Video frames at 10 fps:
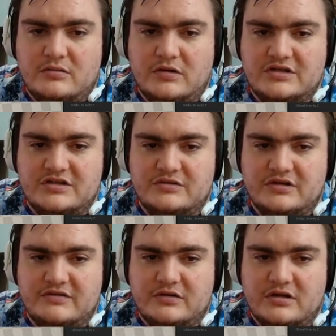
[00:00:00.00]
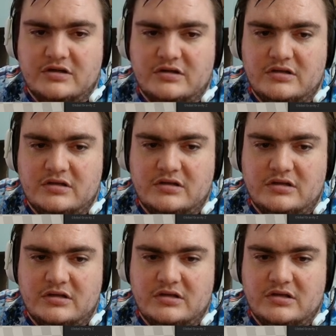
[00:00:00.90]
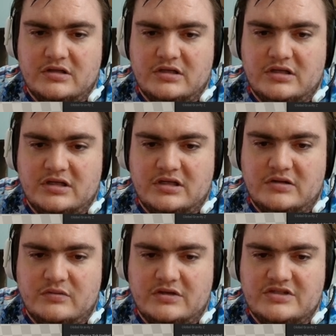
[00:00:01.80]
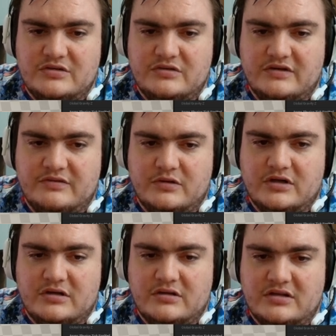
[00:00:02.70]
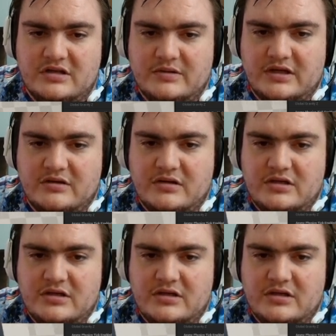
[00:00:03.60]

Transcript: 1, 2, 3, 4. And 1, 2, 3, 4. There we go.